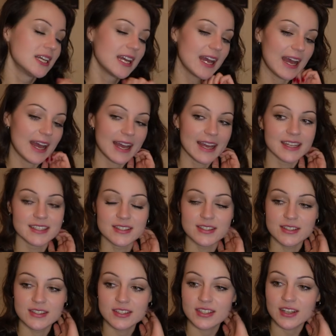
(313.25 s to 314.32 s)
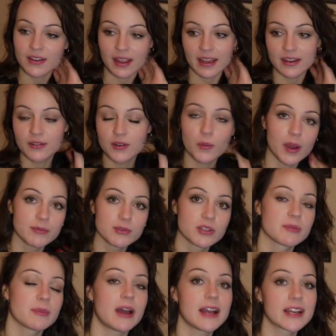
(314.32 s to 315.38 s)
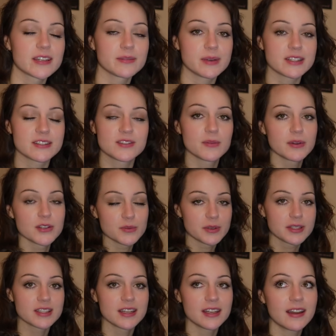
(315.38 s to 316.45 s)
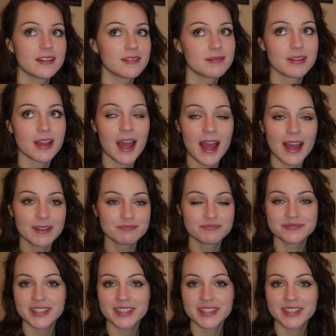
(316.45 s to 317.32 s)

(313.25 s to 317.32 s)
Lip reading: And okay, I don't know why I'm talking about agate matter so much, because I